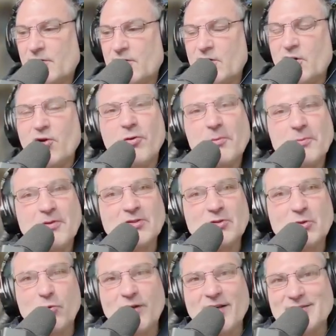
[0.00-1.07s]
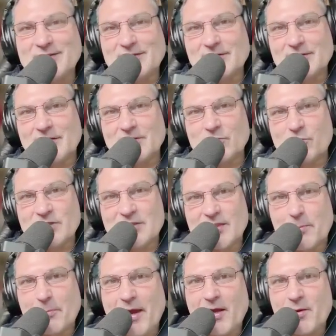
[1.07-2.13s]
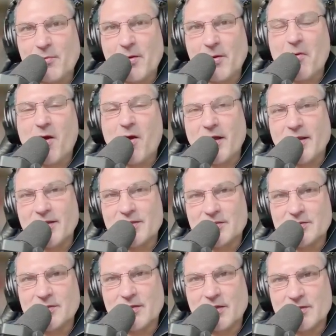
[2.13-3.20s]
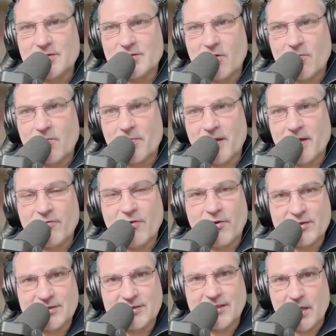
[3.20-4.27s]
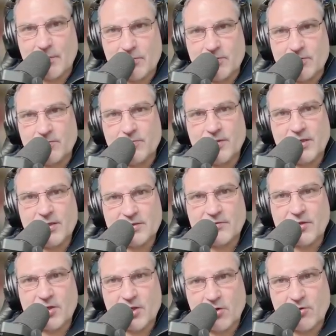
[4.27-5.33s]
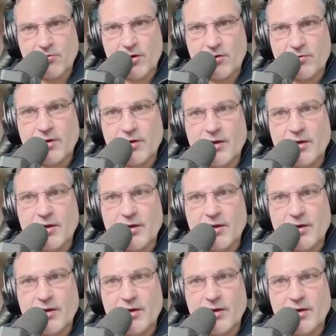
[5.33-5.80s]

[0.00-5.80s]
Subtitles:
Europe is always in the back of my mind as not being very stable because of the euro.